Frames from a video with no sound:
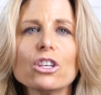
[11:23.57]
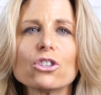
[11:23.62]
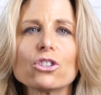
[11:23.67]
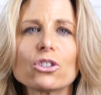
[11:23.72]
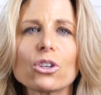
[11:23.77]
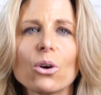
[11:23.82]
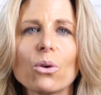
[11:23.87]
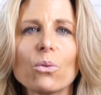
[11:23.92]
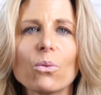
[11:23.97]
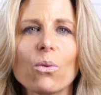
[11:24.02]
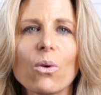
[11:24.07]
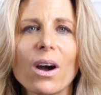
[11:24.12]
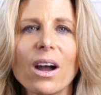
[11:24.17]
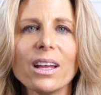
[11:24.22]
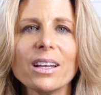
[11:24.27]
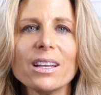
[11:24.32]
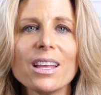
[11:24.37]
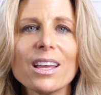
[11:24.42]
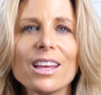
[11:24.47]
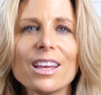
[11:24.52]
So
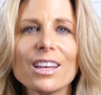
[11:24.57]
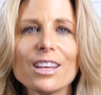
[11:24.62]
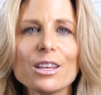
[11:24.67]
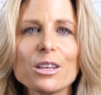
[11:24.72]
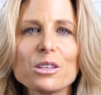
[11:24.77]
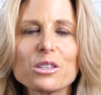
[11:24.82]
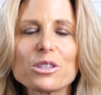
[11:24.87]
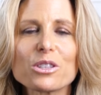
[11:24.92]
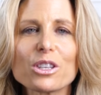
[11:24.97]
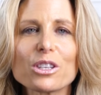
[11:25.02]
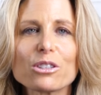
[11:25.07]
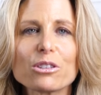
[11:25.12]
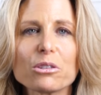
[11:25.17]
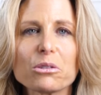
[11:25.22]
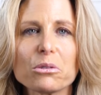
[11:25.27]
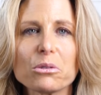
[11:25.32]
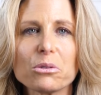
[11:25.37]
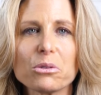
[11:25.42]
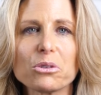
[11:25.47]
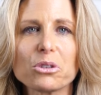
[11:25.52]
what is the
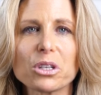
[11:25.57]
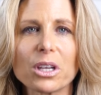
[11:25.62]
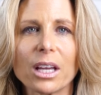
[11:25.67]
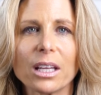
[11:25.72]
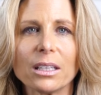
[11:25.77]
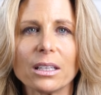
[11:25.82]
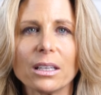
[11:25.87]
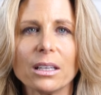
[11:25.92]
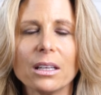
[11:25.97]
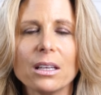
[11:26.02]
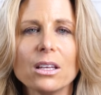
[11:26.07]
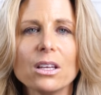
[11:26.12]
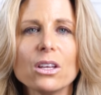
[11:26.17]
solution?